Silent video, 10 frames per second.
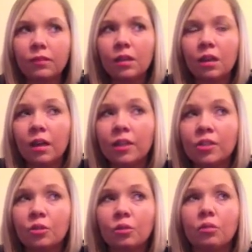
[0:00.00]
high
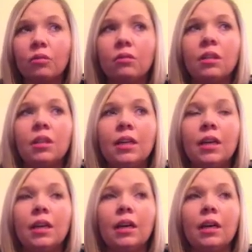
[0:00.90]
school,
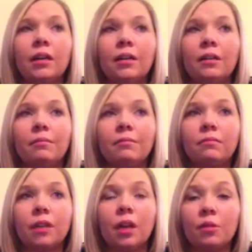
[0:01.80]
I
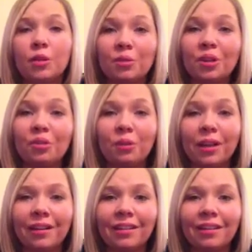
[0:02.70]
was well
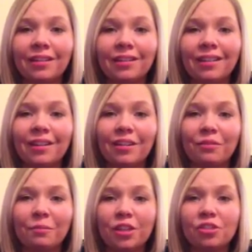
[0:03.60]
aware of
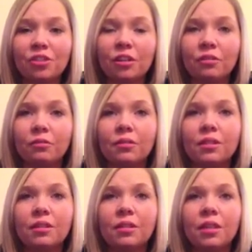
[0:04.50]
my
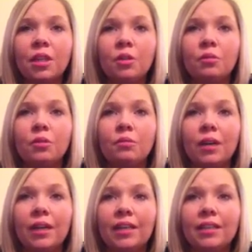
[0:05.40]
struggles with
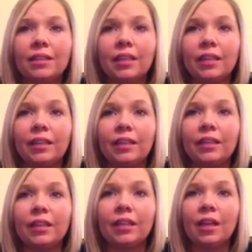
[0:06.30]
weight, and
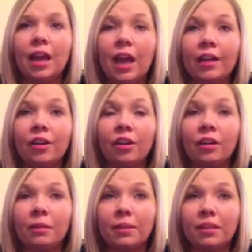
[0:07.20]
I'd
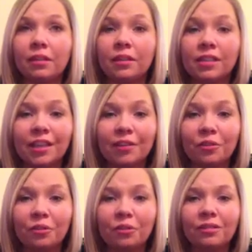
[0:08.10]
already been on
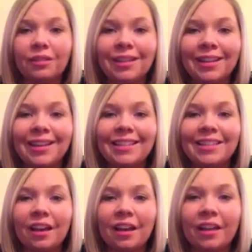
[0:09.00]
several
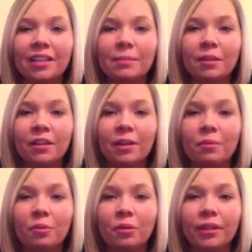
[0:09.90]
diets by that
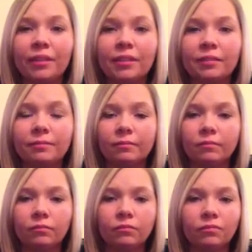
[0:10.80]
point.
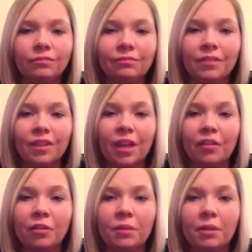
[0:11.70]
I
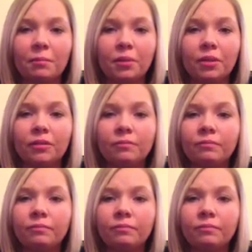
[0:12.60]
remember,